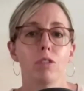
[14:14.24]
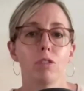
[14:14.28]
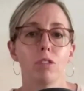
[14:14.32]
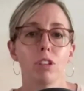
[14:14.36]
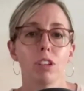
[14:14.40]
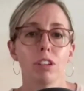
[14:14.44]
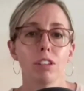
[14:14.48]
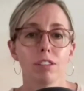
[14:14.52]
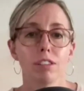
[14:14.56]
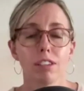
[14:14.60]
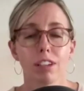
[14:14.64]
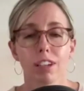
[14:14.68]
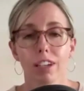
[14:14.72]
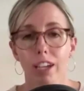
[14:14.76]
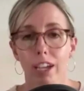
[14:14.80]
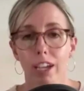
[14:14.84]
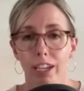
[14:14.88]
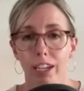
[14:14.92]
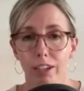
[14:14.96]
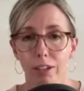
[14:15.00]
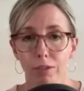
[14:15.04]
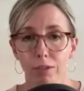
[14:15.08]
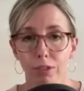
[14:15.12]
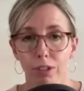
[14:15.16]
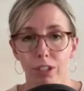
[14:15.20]
just to
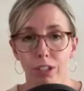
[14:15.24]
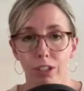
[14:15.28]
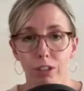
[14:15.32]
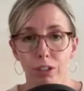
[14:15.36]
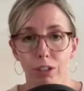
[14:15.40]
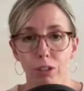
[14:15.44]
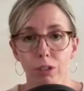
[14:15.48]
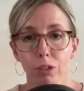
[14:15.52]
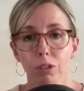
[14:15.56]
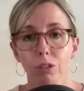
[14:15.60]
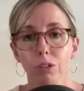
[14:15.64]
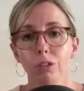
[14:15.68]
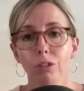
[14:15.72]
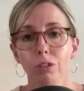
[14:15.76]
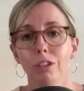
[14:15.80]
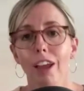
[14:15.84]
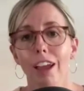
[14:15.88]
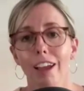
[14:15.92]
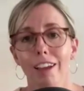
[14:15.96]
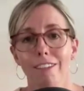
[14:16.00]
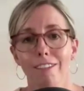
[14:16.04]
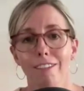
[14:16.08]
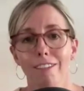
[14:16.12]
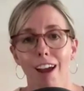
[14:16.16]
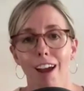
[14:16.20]
kind of conclude
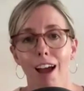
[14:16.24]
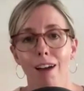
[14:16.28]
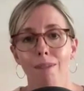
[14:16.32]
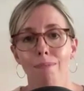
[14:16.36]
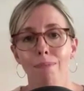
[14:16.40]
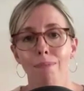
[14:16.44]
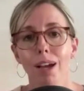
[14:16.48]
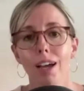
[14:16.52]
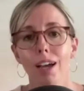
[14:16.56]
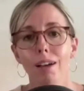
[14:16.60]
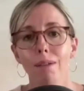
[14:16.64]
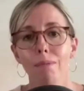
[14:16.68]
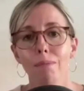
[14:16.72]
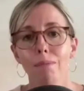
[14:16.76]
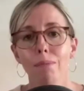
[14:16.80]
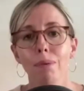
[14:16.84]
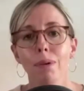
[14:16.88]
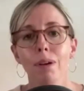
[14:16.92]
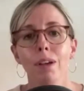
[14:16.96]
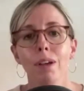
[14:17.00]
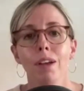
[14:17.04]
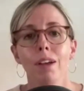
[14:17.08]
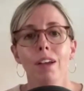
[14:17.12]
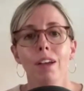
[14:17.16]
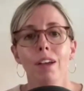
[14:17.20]
and wrap up,
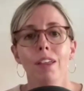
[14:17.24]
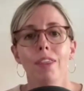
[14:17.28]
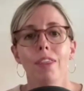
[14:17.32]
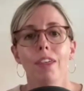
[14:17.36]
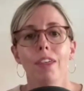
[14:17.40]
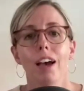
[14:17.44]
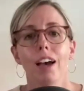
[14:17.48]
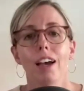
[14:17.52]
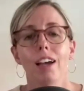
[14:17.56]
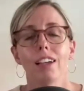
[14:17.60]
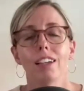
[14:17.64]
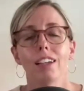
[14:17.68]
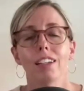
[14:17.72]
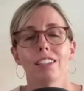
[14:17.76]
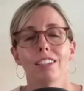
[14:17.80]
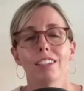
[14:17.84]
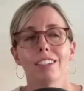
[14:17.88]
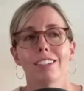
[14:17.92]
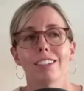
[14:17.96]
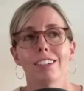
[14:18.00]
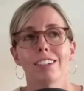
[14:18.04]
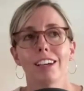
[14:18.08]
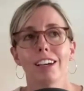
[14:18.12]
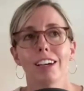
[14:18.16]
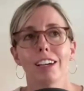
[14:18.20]

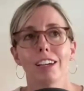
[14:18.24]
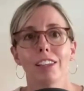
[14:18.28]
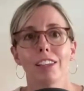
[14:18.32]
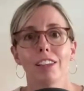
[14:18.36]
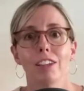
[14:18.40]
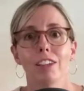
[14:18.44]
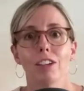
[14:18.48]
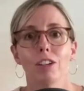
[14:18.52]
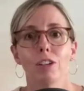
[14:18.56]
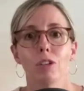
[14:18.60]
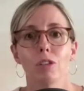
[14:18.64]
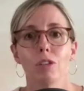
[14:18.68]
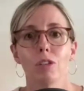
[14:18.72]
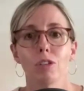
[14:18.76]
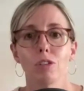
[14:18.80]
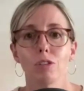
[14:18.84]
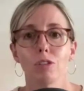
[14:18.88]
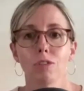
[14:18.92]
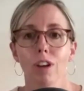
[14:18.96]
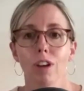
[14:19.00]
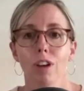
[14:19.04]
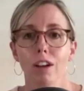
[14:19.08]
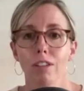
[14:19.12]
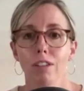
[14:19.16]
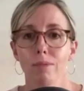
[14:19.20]
that, the
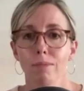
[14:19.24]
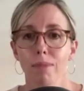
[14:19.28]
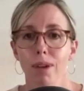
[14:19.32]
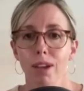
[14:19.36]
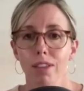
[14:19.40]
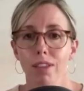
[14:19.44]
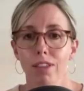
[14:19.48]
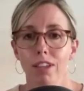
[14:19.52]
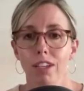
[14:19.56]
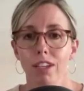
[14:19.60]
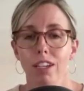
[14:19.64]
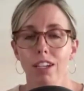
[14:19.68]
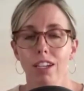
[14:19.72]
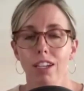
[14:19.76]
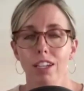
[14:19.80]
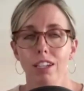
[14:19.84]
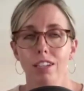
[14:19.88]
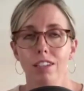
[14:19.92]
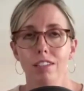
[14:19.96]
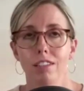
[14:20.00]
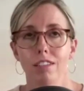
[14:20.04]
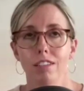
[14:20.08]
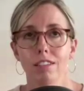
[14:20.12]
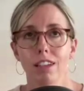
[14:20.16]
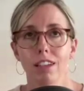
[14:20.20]
Schroth method
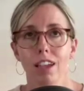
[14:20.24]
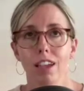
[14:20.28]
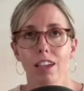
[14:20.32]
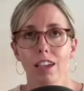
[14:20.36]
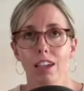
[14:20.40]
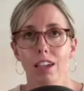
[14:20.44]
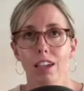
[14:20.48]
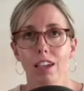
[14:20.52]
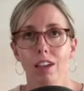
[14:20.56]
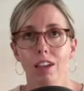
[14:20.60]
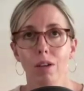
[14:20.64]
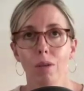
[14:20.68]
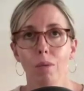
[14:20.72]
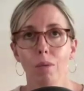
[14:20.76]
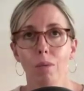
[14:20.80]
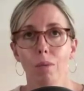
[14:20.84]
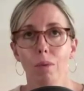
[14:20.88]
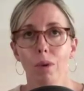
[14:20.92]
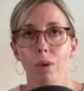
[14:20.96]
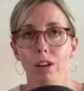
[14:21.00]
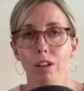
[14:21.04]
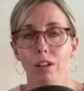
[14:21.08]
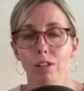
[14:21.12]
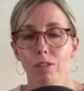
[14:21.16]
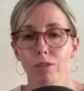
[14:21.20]
is a
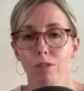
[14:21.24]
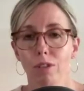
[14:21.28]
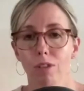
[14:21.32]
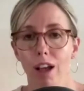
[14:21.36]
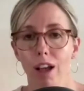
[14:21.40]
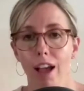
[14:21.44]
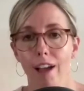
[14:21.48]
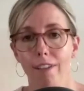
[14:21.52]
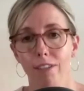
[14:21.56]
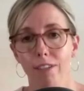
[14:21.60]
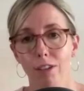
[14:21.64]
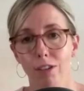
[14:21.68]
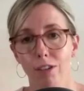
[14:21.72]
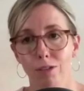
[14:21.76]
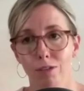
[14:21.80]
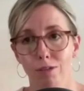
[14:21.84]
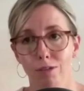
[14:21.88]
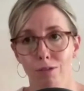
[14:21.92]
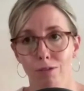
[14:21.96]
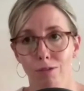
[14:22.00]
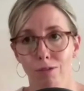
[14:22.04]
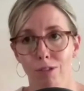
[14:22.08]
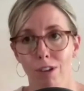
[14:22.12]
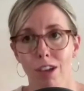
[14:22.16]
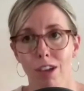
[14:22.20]
wonderful
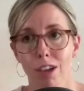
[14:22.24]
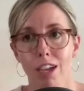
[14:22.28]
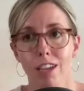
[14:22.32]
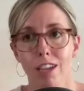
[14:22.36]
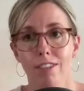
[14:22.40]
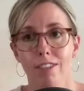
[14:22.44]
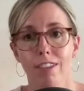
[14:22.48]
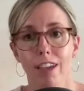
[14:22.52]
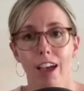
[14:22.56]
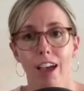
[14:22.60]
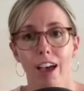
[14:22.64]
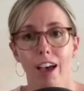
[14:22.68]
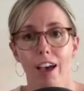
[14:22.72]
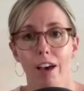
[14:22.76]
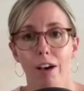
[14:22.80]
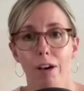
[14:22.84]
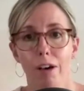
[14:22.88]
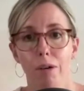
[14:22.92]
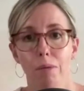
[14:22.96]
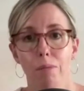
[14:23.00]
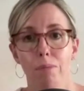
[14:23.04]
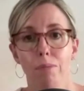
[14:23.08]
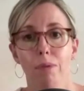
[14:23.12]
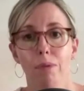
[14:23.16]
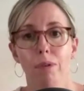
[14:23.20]
avenue to
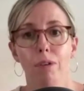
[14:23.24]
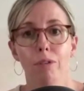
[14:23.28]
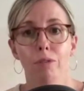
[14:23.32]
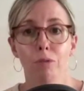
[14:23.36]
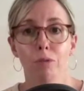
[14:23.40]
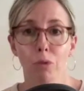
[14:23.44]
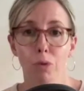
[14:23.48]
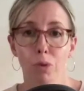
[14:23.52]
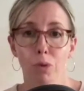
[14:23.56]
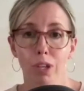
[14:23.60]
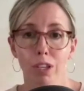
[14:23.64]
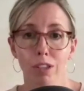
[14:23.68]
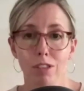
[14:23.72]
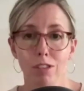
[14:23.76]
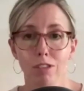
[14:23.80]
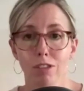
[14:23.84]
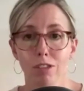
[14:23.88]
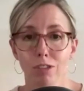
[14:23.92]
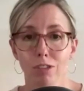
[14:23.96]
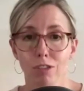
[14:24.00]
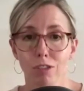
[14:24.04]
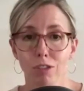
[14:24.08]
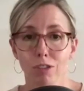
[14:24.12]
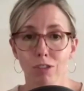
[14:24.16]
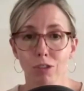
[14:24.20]
help avoid
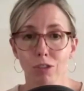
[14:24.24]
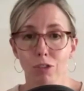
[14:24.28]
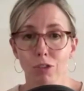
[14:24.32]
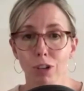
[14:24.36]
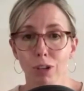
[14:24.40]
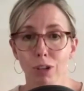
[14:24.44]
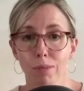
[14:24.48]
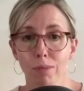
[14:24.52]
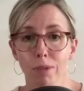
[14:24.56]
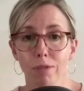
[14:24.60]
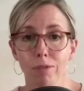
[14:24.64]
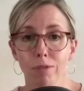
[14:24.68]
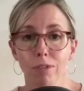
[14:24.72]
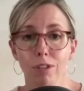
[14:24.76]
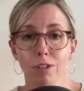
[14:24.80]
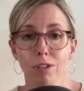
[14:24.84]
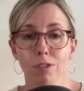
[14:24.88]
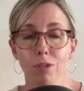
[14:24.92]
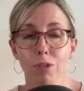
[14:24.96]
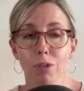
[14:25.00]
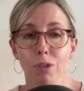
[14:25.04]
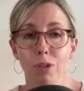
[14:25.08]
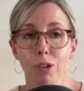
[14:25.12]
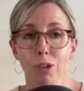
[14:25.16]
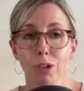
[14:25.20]
surgical treatment for
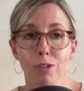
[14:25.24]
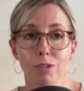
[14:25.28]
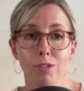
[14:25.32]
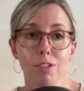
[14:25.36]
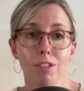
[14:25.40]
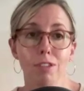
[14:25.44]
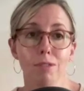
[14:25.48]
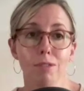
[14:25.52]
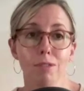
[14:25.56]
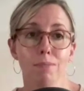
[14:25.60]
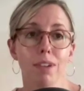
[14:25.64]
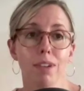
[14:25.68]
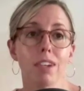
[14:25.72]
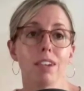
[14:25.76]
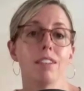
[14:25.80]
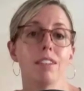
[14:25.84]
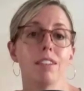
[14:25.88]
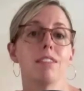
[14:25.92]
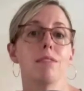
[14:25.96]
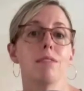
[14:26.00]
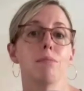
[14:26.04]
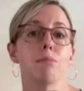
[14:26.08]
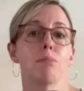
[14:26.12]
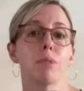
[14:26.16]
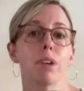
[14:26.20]
scoliosis
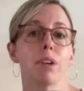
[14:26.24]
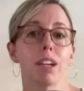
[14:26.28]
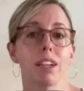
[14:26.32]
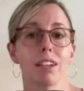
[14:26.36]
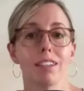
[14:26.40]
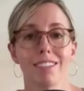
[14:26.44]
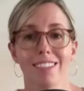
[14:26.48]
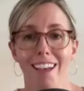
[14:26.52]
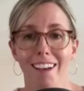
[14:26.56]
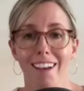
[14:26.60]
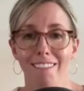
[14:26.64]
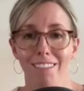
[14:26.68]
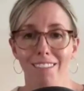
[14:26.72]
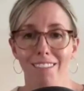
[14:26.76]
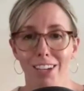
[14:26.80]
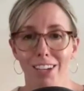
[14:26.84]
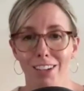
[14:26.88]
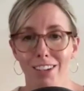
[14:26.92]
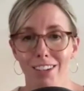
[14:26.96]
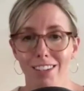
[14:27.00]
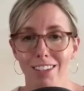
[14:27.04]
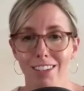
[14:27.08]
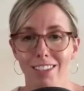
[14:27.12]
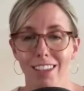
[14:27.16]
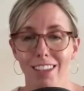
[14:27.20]
because it breaks that
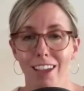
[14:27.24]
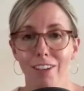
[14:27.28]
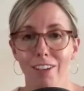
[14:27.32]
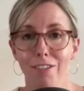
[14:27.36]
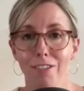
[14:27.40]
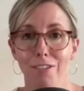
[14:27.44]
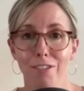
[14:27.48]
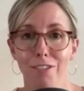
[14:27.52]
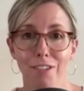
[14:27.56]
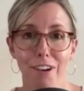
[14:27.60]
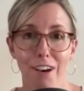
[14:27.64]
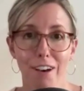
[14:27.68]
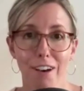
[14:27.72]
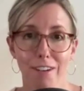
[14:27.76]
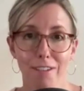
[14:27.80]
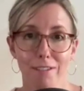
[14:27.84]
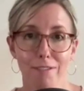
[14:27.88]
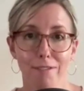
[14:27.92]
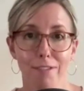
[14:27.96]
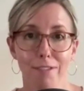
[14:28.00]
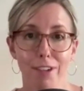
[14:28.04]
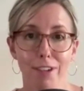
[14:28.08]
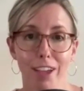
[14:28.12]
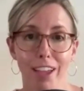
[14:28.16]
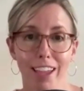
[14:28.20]
vicious cycle
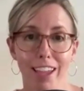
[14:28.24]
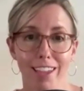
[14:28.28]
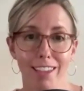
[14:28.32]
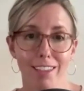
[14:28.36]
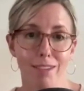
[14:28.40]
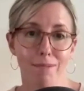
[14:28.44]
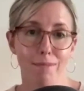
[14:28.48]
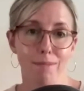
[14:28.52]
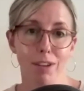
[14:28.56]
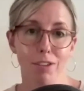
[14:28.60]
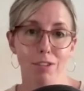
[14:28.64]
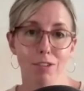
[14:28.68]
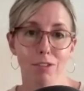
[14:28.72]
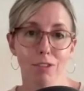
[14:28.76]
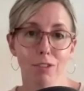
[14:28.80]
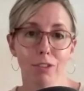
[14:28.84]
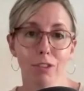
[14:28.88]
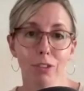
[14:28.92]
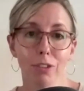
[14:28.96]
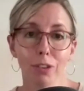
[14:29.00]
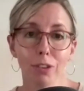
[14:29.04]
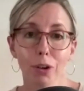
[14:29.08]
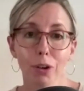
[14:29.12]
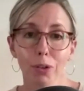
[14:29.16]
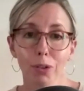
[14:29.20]
of the
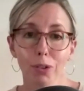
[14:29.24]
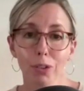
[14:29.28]
asymmetrical